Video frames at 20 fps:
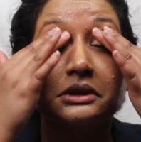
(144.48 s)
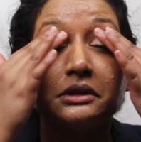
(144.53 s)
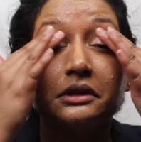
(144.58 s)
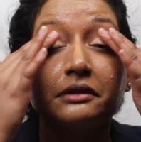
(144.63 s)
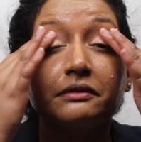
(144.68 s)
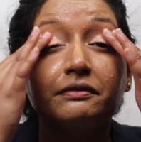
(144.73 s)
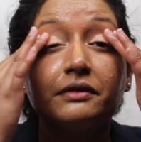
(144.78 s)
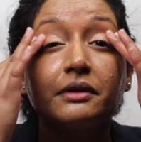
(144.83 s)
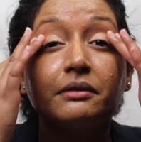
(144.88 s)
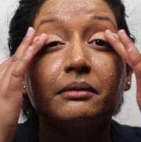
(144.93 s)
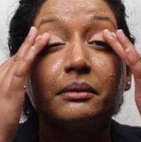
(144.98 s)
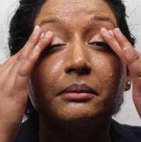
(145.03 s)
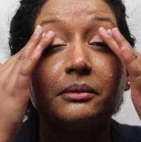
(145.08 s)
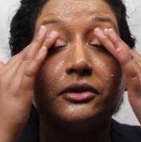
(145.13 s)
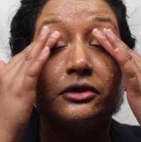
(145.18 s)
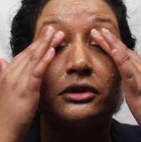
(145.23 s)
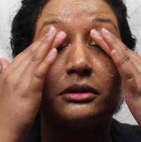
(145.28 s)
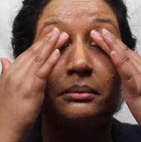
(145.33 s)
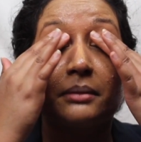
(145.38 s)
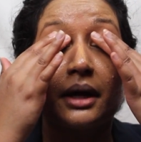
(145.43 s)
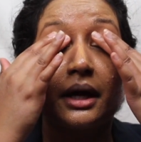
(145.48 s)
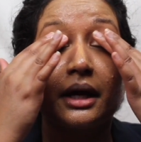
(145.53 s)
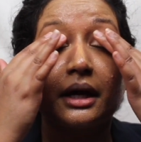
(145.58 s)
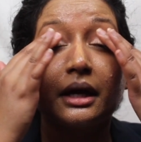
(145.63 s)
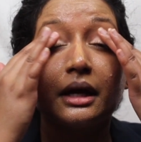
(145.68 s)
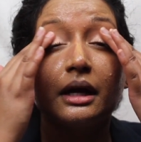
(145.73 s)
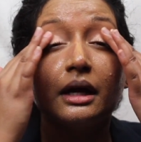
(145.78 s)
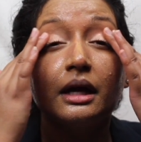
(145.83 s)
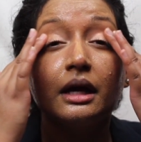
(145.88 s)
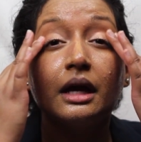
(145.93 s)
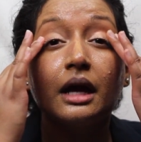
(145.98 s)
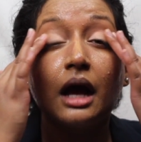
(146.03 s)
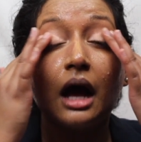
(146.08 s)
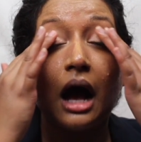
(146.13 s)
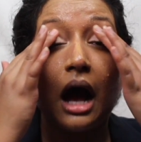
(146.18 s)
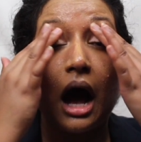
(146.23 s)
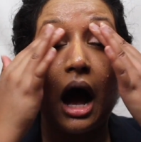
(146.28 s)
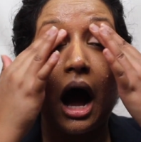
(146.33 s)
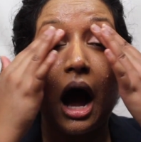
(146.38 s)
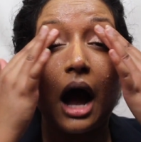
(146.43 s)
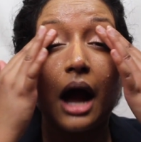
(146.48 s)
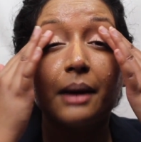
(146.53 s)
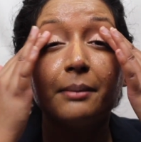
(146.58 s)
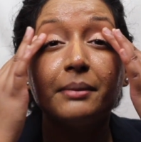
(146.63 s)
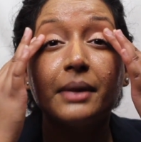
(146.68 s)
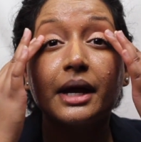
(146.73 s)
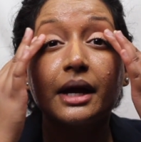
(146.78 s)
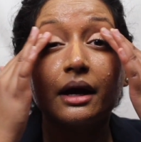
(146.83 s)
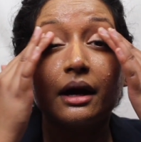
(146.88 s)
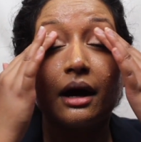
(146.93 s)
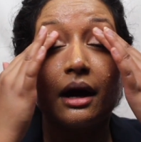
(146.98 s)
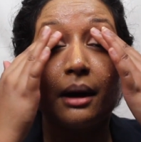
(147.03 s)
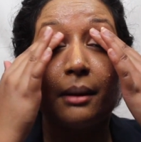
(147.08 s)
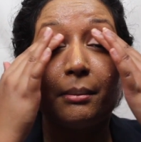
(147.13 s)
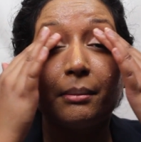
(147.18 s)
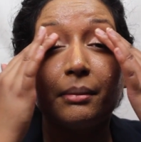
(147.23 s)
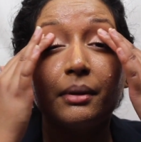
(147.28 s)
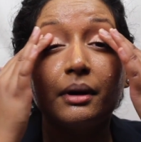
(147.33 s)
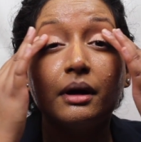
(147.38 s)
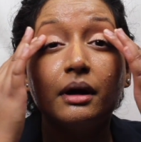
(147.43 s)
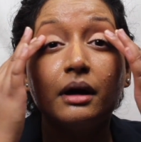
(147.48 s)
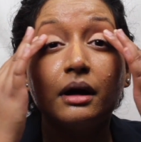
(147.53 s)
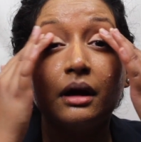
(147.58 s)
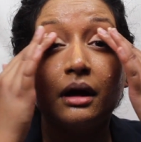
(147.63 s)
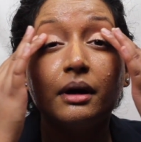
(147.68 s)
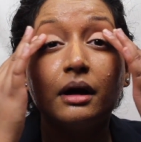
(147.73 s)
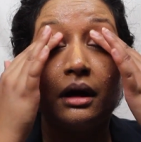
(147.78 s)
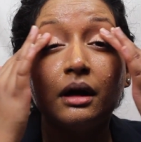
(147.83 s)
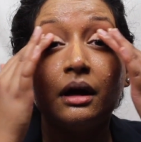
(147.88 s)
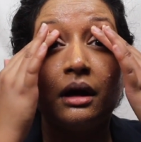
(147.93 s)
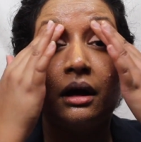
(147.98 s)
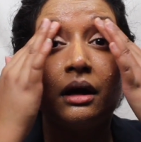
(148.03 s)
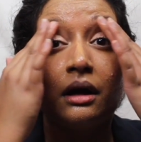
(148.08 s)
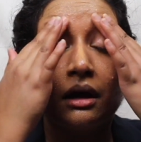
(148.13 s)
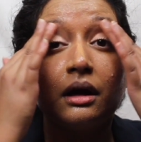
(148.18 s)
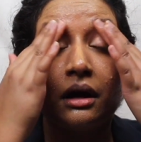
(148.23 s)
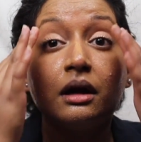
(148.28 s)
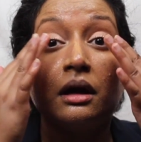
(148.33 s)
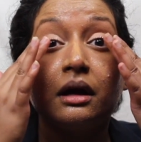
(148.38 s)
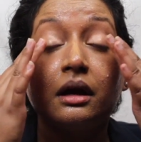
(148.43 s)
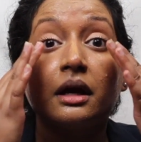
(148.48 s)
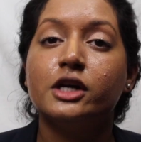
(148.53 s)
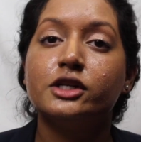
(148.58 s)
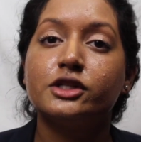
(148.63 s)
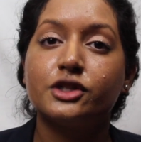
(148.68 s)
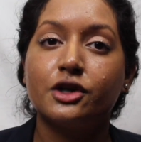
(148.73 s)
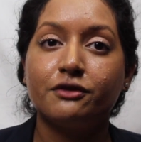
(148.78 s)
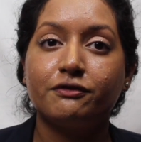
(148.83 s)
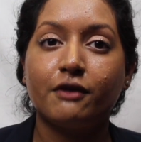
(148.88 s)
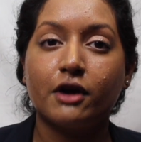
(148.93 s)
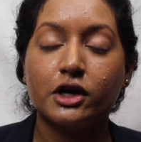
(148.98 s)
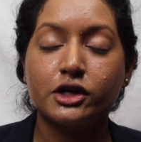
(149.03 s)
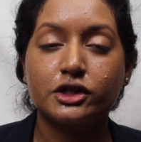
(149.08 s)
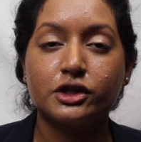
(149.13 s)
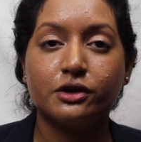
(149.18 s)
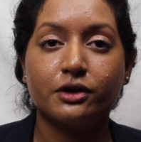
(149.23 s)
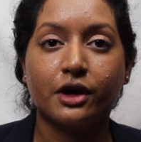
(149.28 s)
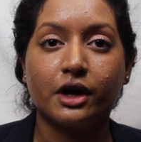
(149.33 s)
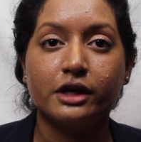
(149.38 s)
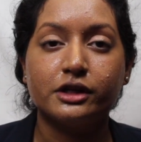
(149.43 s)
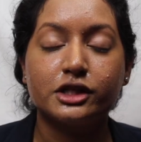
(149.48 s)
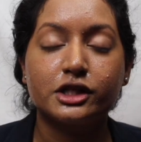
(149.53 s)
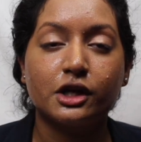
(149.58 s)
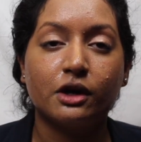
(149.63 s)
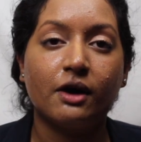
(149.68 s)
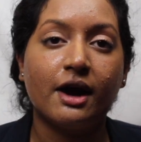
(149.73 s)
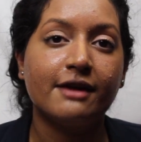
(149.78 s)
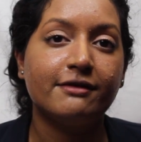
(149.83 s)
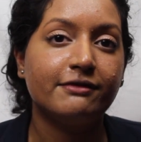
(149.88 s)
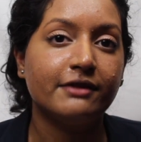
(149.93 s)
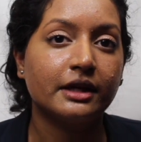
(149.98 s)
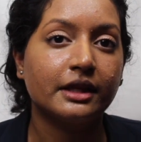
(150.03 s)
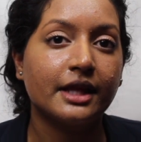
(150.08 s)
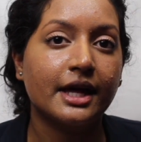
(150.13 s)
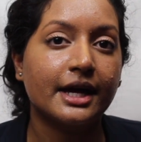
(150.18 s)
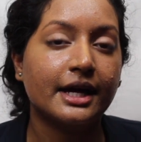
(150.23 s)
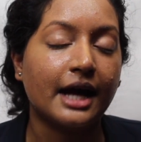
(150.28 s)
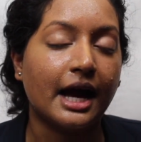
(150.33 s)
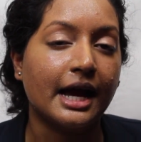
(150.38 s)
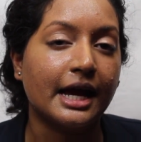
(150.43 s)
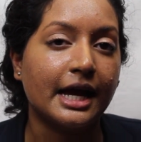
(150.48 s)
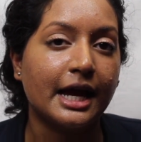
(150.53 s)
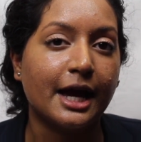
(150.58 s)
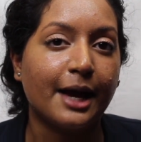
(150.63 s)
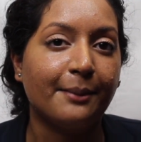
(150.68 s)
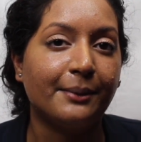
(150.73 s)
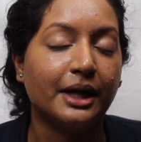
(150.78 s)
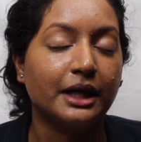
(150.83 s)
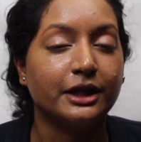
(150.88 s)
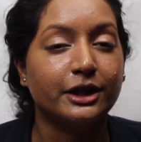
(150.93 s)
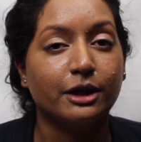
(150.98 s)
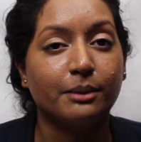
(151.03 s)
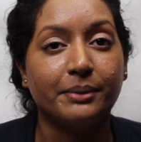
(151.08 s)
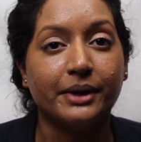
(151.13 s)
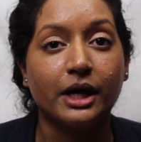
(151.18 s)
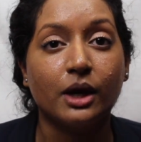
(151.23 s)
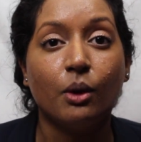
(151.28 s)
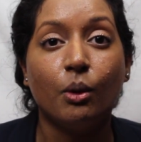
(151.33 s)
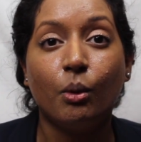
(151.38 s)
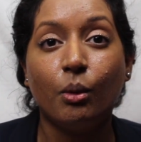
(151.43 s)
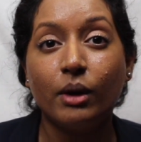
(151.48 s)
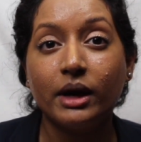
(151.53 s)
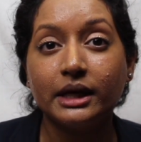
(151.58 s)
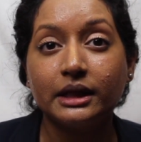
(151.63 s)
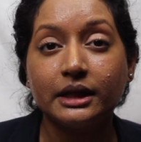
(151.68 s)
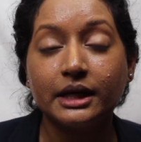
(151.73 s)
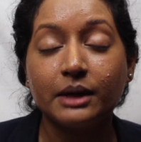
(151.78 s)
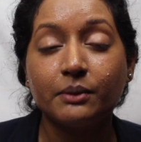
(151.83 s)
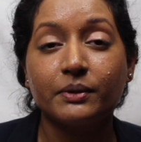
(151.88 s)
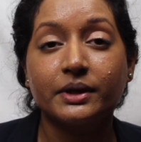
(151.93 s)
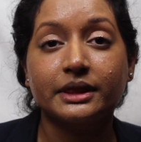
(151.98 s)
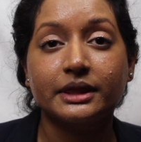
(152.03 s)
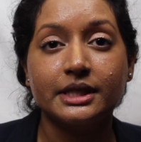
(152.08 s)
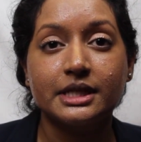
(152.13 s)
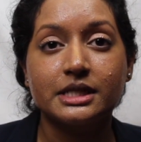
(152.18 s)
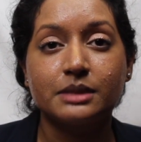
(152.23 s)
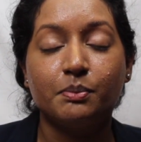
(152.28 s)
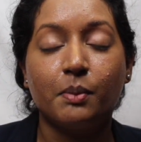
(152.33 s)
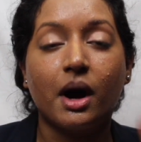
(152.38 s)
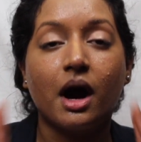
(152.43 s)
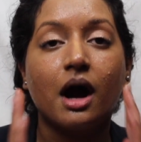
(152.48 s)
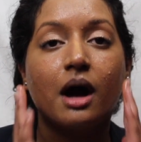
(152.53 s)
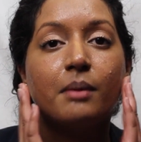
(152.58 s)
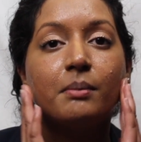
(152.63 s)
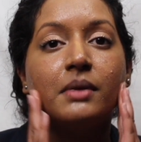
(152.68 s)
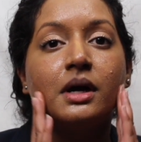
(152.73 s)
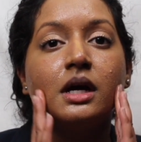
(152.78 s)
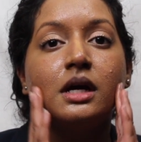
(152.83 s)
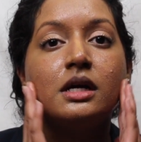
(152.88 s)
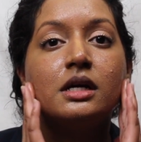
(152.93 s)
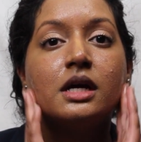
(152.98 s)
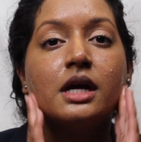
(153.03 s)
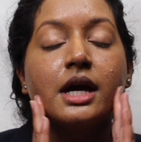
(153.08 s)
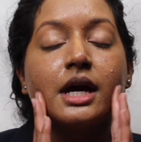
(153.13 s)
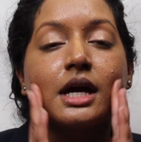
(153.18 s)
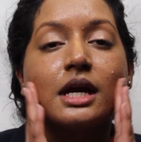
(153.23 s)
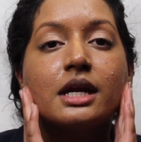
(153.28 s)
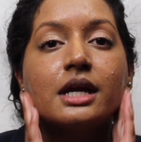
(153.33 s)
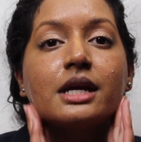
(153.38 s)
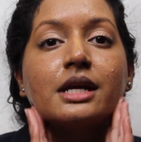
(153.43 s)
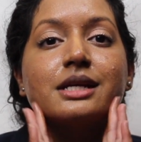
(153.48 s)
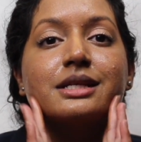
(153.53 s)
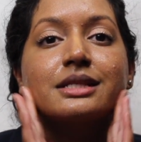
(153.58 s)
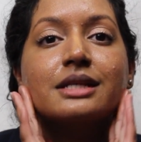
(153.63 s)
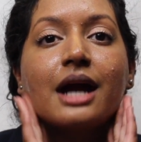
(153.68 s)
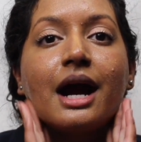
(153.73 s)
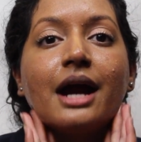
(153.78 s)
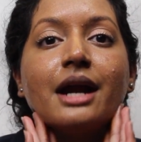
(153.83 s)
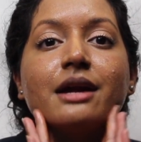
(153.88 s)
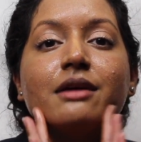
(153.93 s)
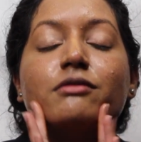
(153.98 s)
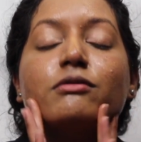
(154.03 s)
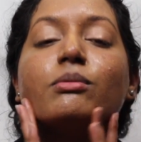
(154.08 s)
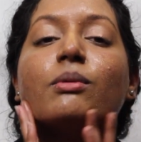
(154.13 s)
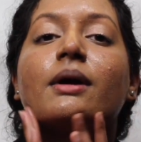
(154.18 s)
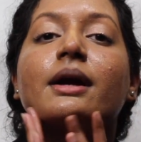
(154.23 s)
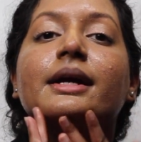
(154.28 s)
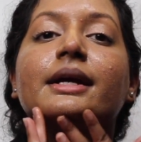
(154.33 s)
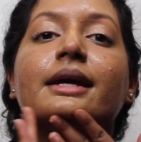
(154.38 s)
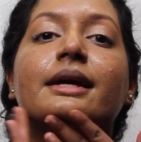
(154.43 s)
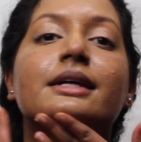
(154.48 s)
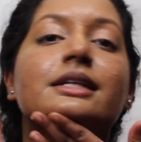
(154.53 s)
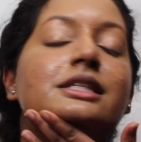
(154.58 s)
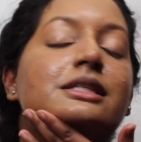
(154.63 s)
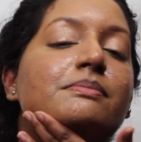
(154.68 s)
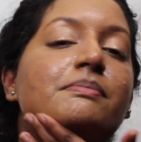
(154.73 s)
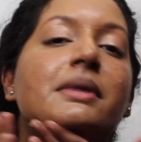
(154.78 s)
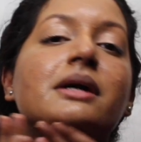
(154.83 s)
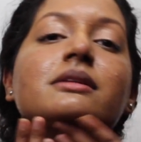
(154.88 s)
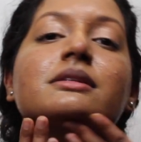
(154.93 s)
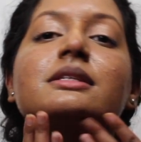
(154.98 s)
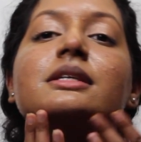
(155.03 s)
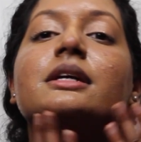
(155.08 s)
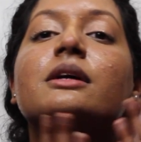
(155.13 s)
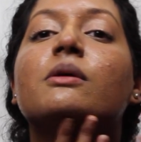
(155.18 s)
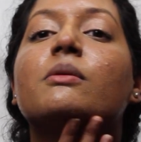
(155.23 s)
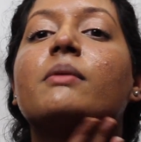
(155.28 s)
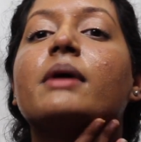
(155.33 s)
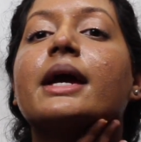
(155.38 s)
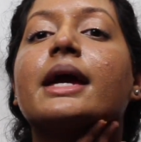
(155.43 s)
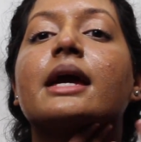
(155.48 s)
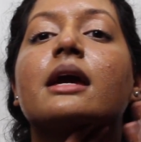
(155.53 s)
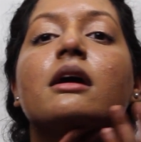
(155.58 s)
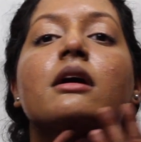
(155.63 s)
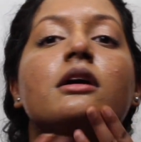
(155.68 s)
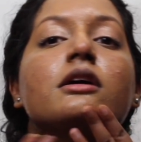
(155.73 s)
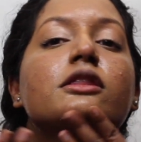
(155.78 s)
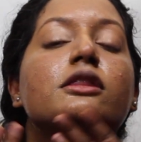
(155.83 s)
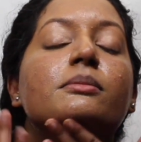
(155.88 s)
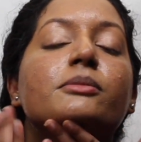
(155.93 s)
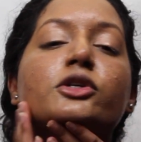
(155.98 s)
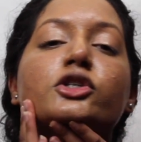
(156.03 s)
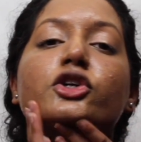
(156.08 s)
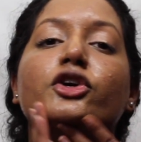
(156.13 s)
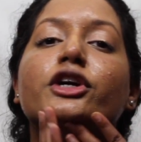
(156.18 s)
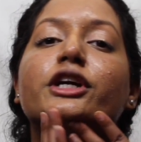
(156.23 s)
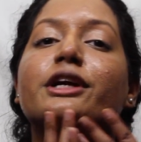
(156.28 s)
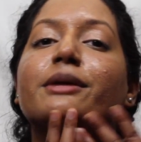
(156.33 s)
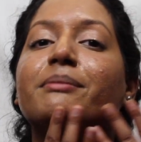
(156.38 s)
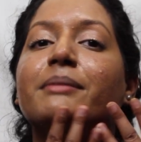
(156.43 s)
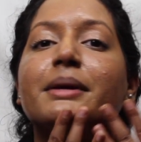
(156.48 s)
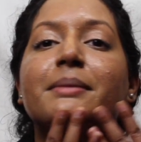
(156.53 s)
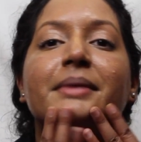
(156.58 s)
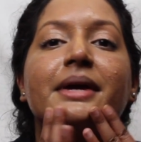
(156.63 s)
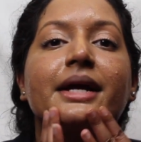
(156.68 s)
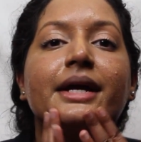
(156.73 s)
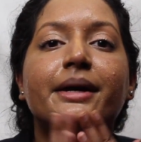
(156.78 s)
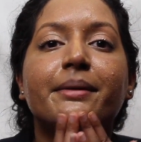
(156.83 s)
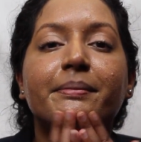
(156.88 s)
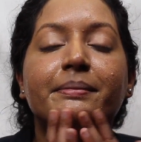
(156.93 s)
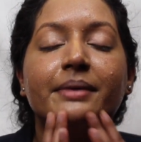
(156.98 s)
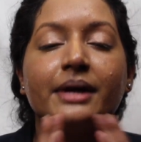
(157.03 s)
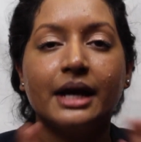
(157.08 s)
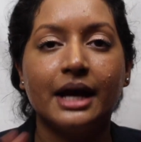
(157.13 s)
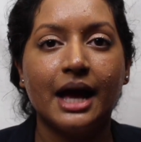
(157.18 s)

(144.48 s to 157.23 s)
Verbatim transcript: See if it removes my eye makeup. So far so good. So I feel like I am a little bit oily with this balm and it is kind of working. It's melting away the majority of my makeup.